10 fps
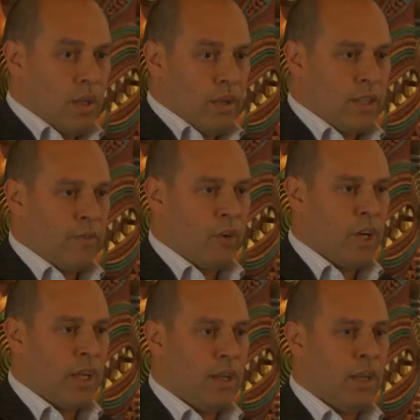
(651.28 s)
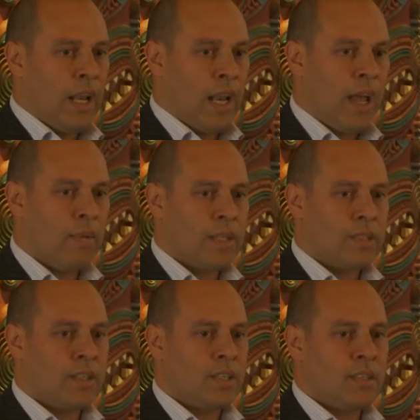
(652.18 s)
There's a very alarming
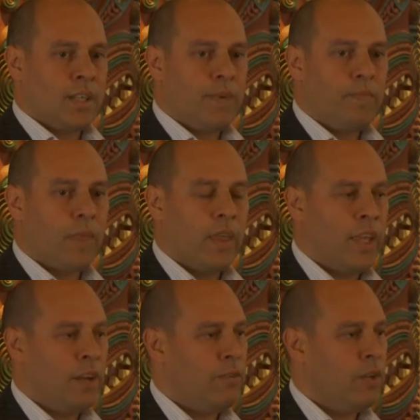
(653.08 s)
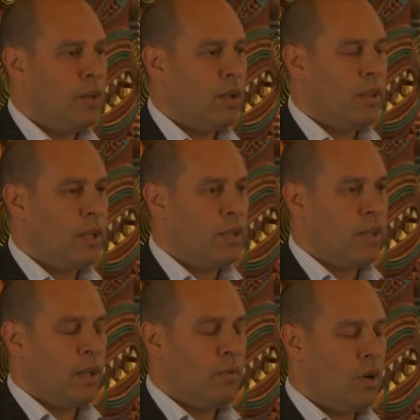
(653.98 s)
statistic that
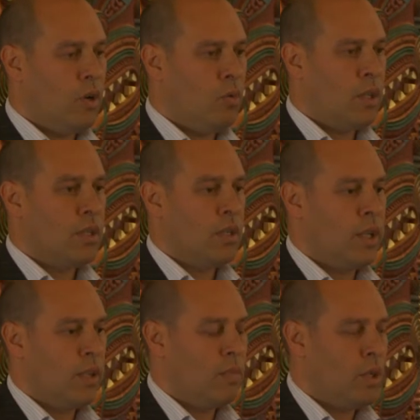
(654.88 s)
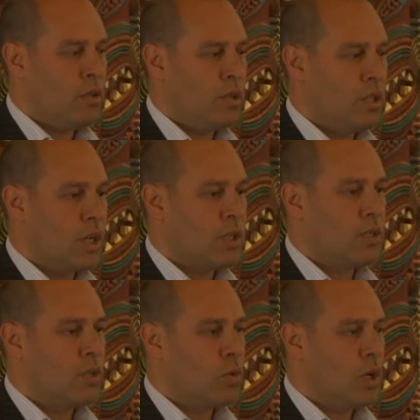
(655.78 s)
I heard recently that the Ministry of
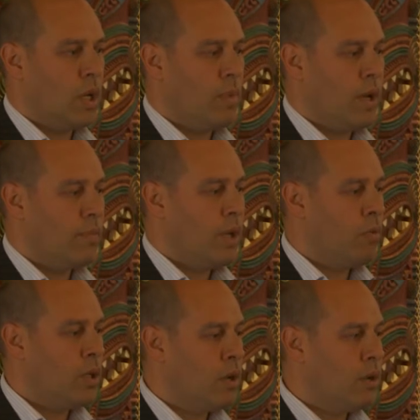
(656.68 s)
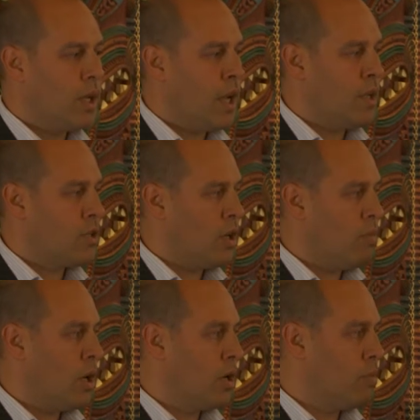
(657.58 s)
Education is talking about. If we don't catch our
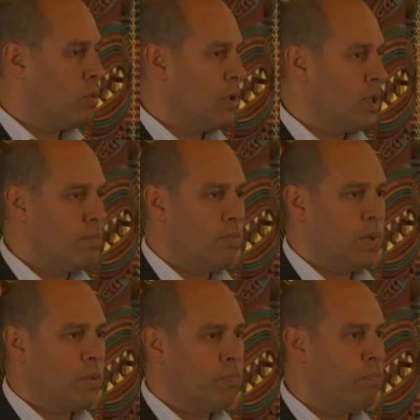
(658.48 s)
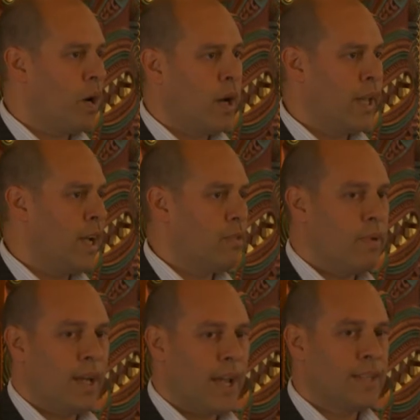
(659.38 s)
Māori boys by the age of
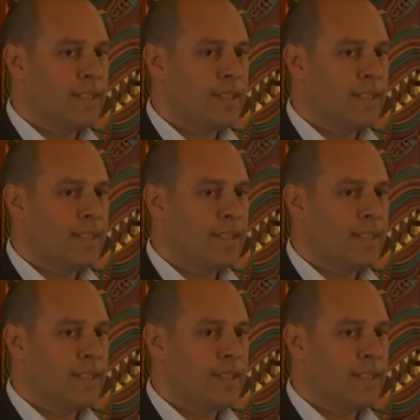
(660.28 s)
about 8